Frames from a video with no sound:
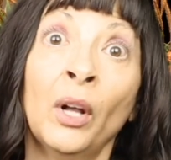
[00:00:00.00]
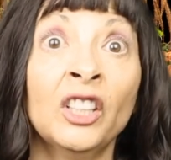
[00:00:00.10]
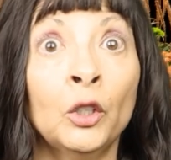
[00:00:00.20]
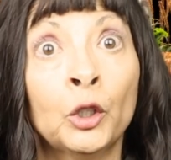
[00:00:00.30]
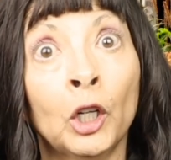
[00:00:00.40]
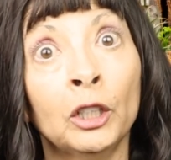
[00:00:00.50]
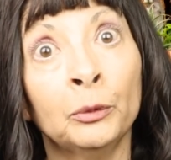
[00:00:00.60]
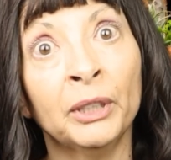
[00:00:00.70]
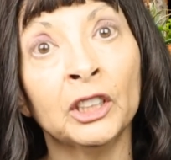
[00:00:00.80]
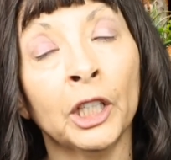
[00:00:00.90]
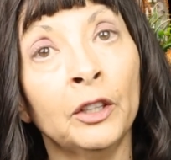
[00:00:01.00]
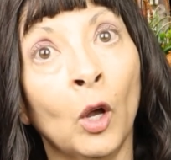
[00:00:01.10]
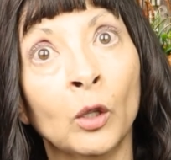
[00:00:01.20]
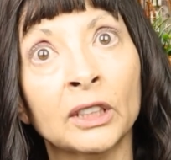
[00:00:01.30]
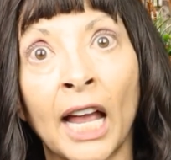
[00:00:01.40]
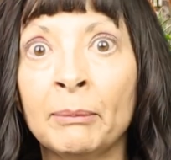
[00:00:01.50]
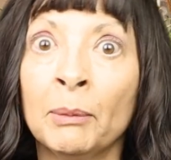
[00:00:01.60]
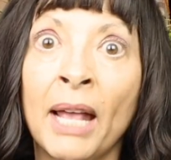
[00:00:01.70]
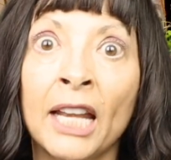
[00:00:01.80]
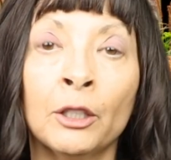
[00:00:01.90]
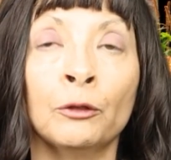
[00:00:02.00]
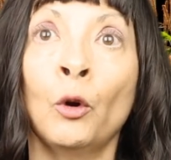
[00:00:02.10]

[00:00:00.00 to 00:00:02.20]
one little girl who'd been good the whole time demanded her